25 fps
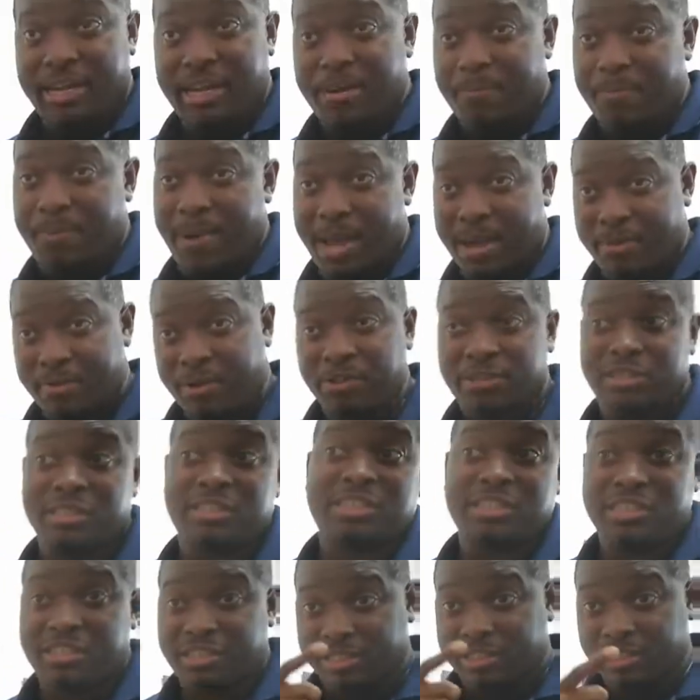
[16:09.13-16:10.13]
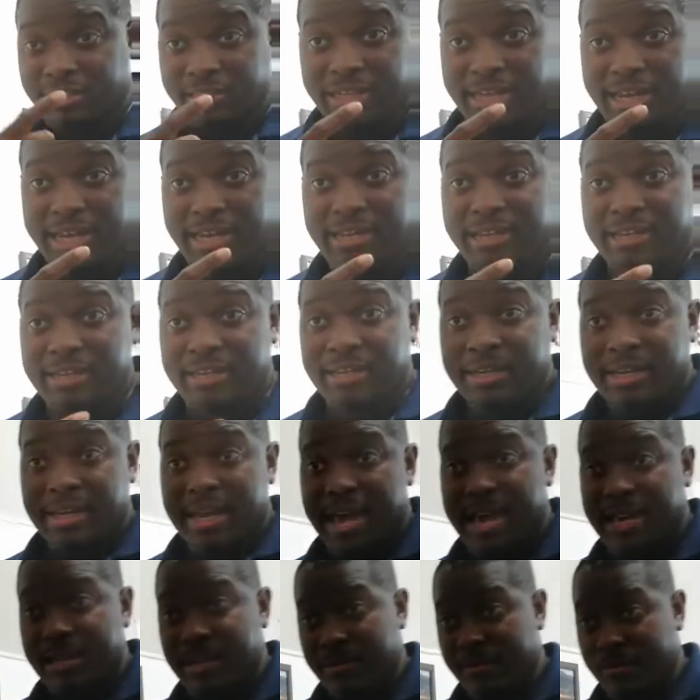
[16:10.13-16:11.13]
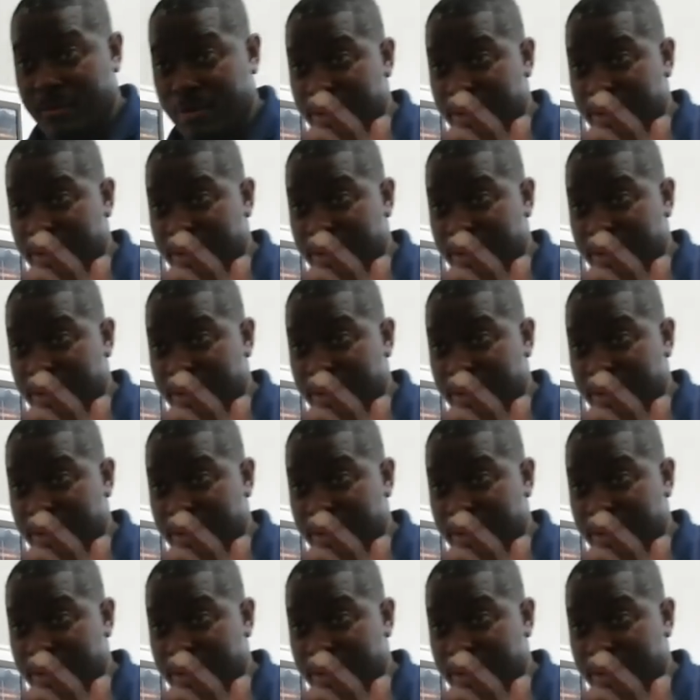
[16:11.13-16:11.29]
Empire Merchant. She's still there at one